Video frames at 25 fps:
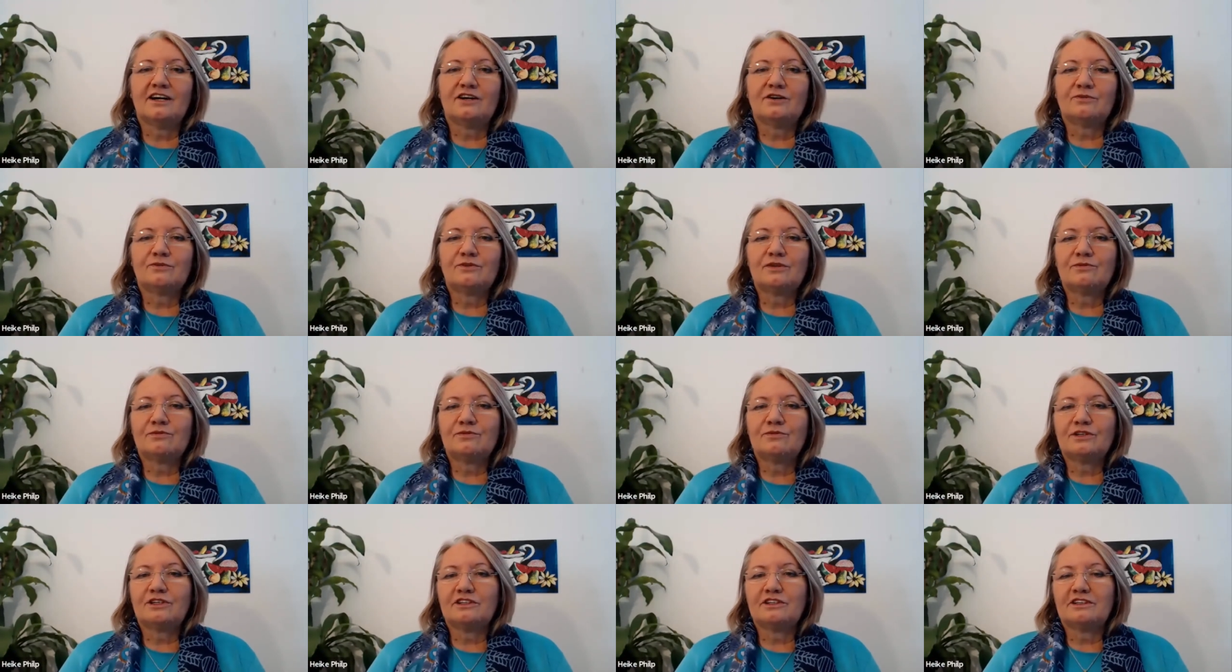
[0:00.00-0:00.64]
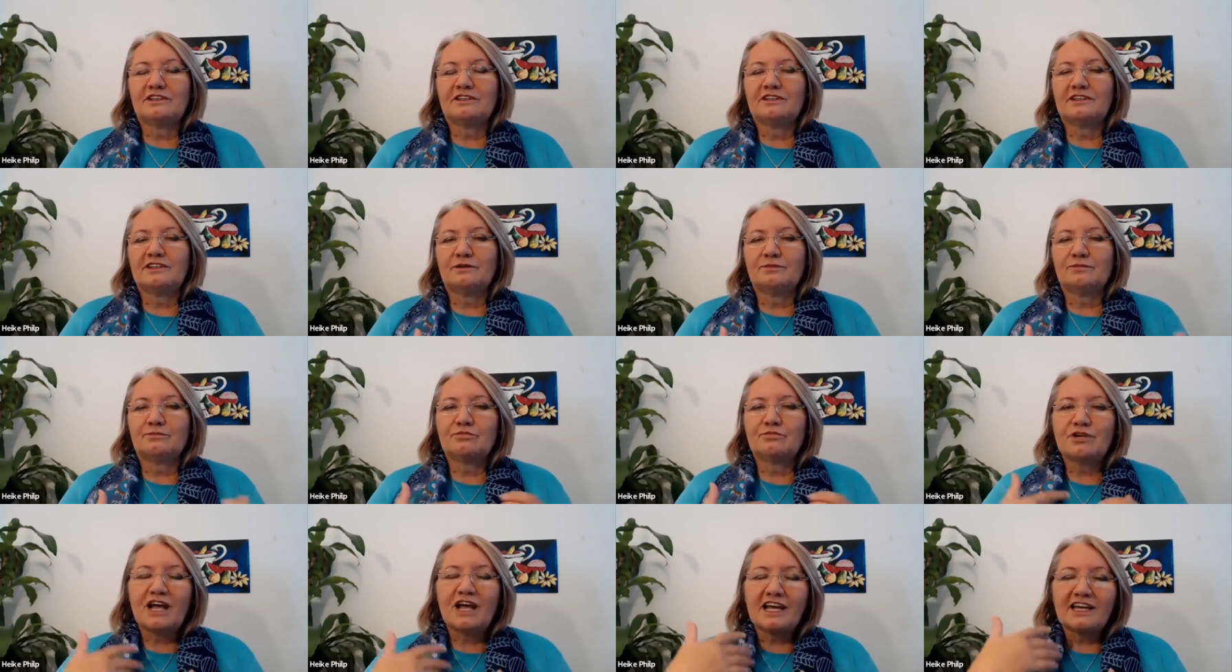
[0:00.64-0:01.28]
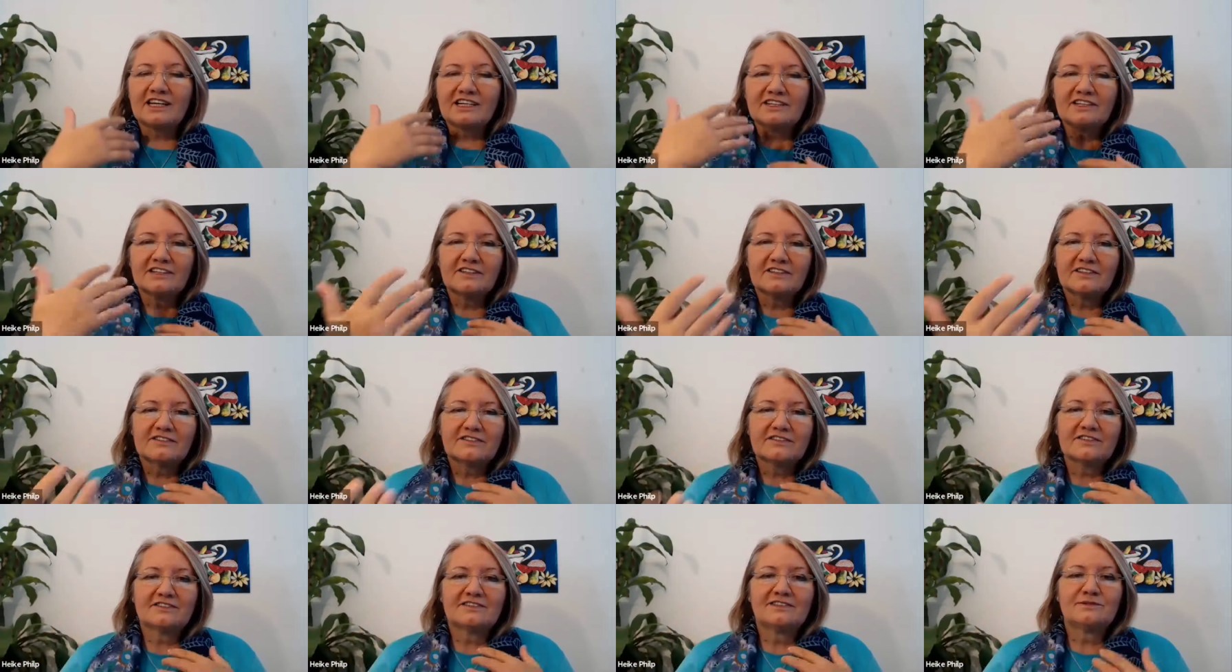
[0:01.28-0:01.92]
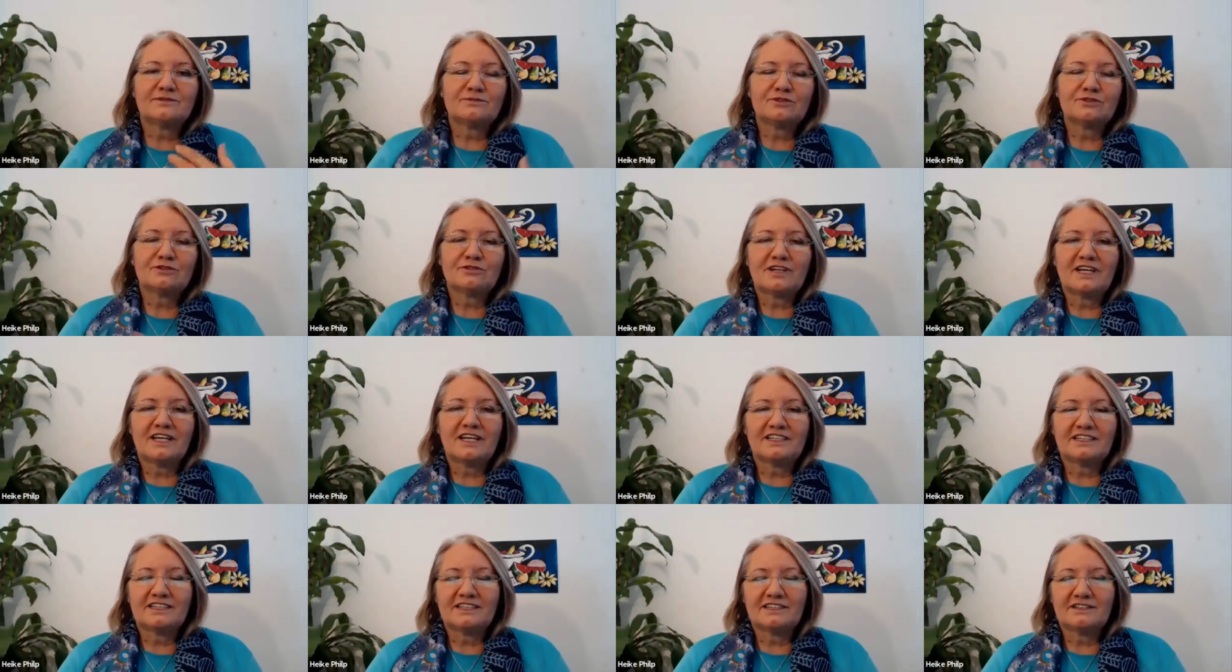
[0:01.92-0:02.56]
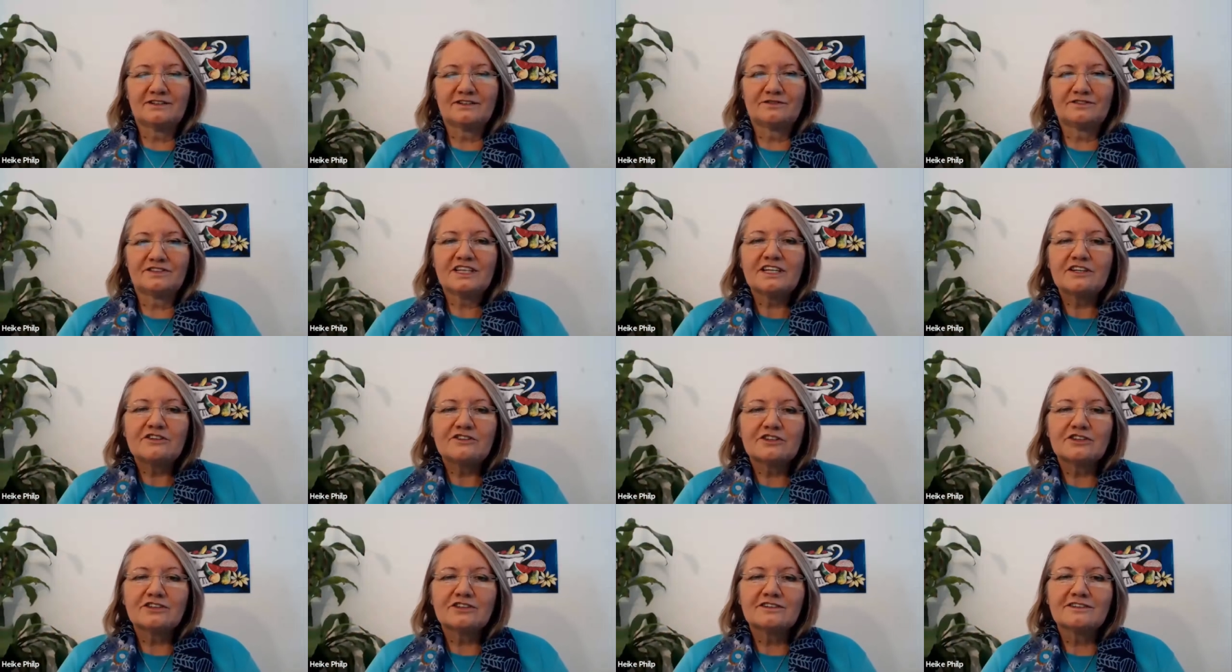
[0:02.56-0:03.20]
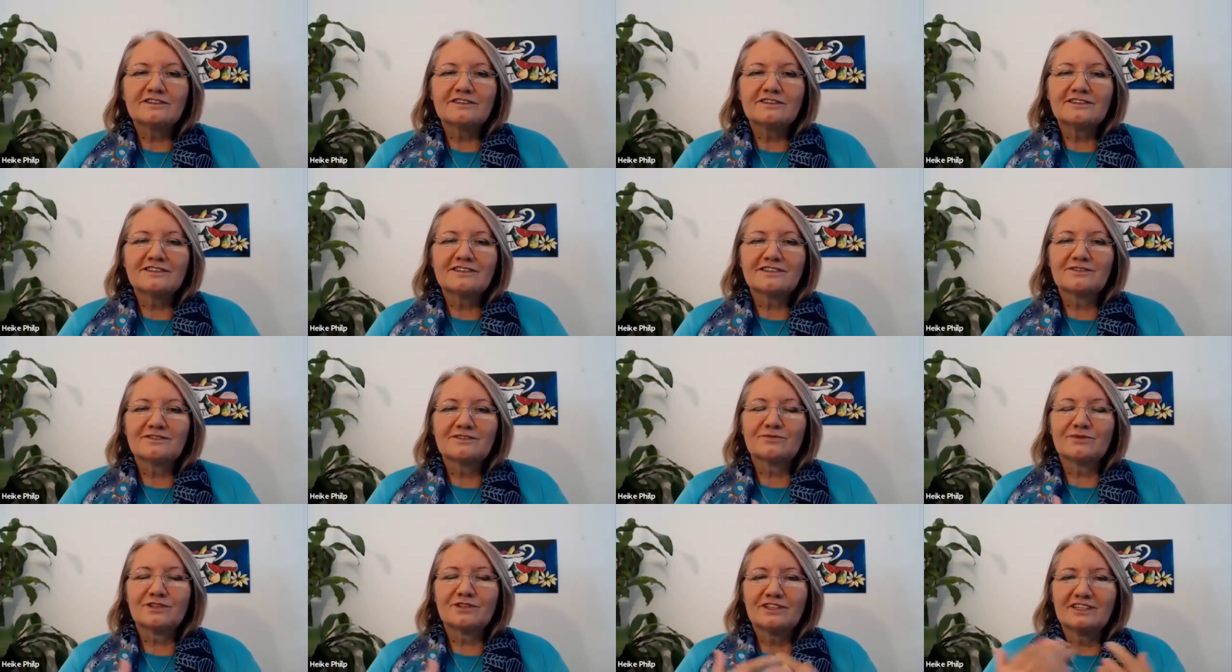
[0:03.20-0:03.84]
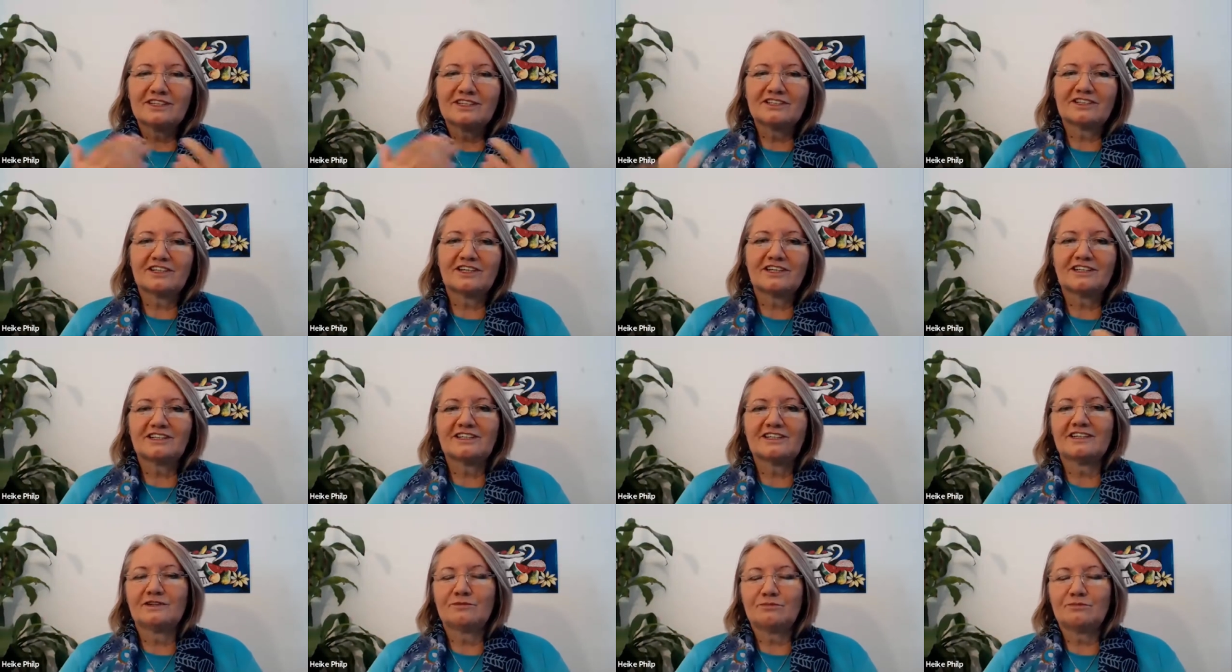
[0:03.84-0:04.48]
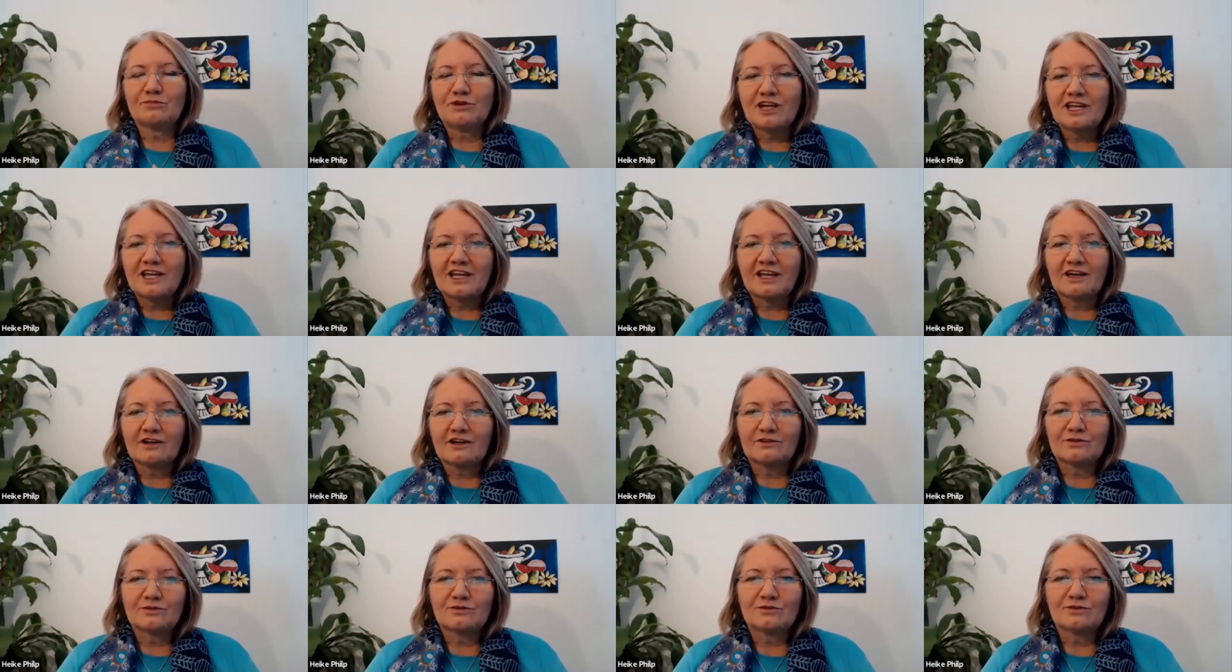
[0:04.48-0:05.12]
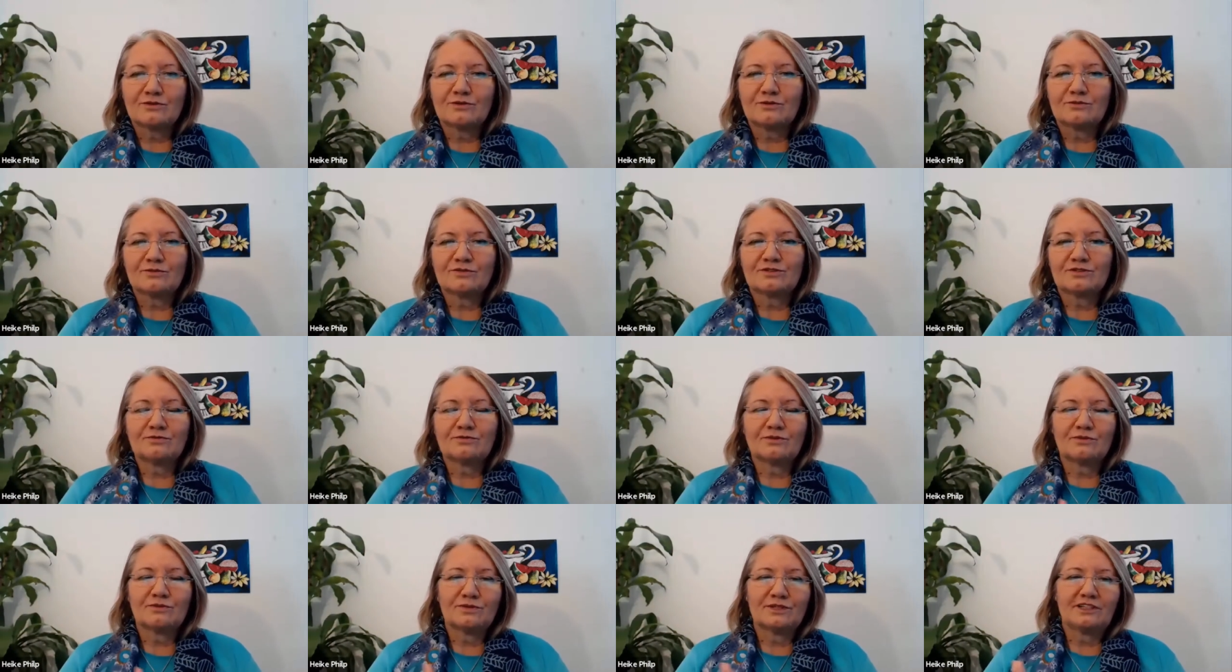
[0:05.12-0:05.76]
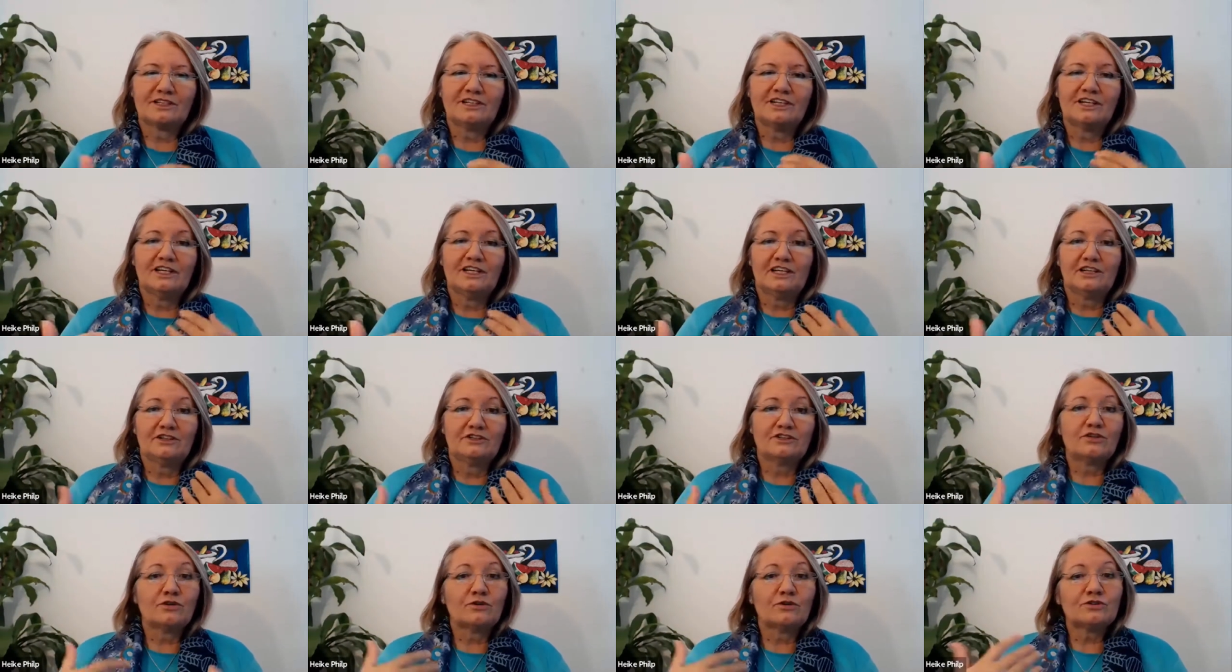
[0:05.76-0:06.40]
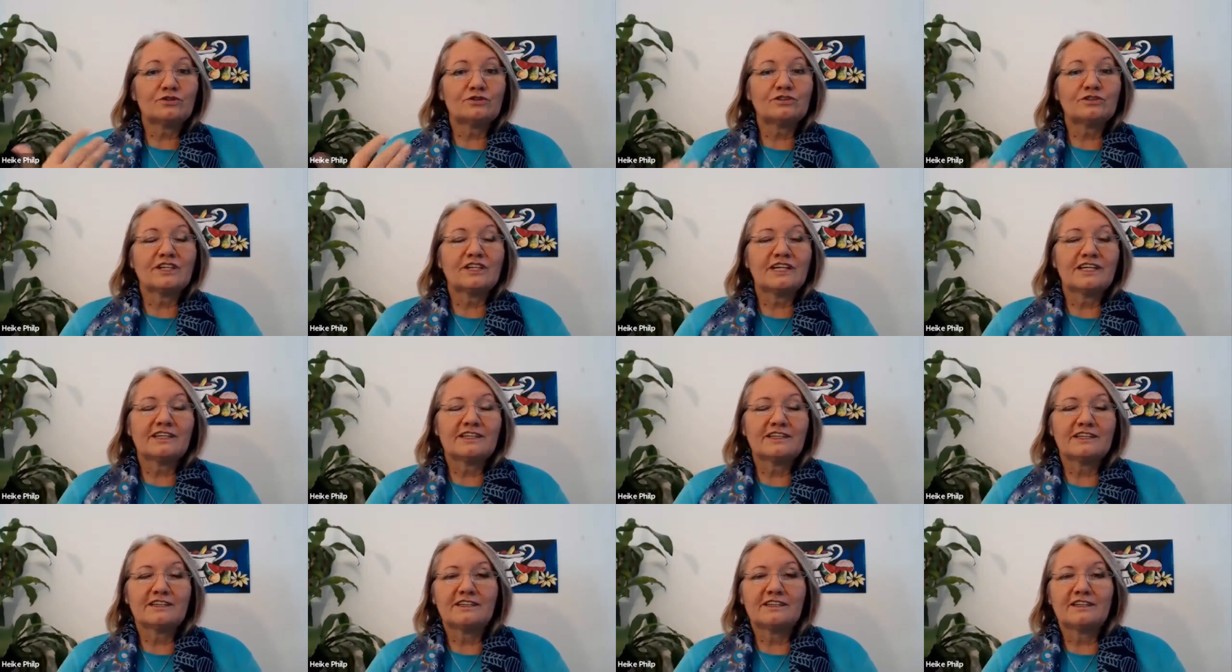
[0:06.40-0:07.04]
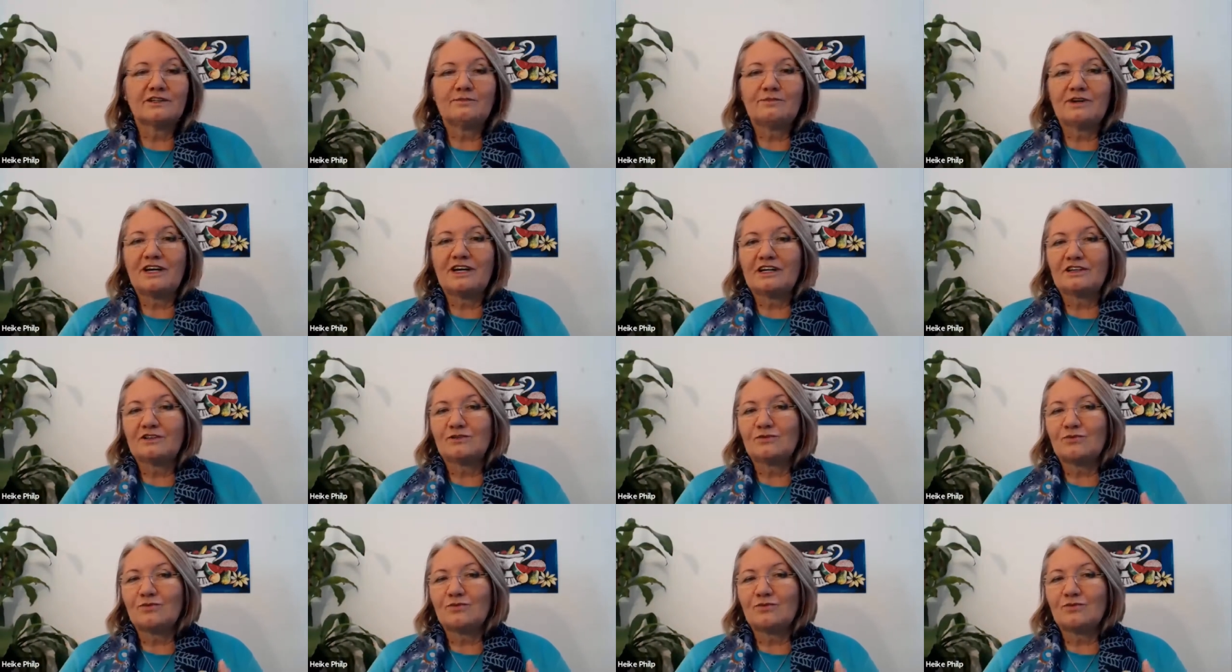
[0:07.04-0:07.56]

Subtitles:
We will practice some creative sessions with each other in breakout groups. We will talk together about